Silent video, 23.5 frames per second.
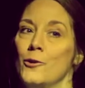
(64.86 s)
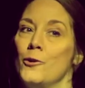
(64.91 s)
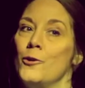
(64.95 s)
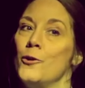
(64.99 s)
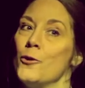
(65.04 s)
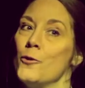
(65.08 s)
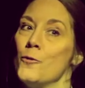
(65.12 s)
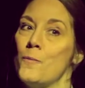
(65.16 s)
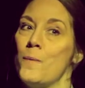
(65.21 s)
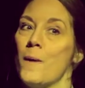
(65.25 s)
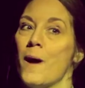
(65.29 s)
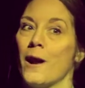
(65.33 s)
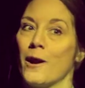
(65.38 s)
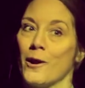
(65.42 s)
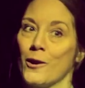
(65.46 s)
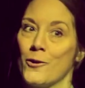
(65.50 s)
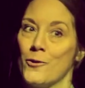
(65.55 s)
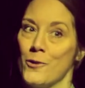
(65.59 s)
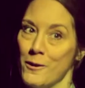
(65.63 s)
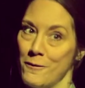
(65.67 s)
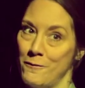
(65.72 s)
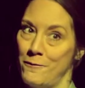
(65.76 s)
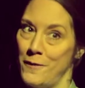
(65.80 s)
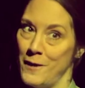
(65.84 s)
you better
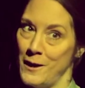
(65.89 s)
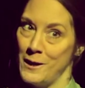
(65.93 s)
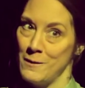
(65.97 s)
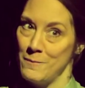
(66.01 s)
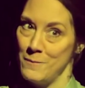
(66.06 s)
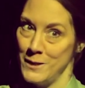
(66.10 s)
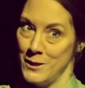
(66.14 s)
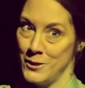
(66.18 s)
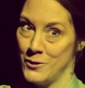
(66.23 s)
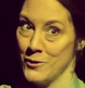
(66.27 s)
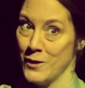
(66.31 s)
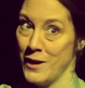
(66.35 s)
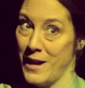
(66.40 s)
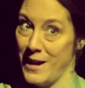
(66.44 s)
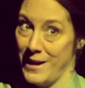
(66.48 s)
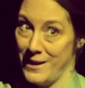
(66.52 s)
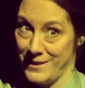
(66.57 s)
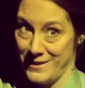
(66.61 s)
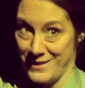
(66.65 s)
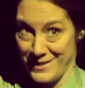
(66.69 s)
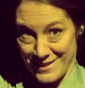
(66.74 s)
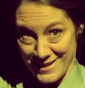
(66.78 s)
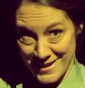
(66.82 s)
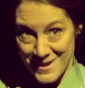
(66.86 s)
quit feeding me
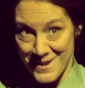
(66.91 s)
drinks.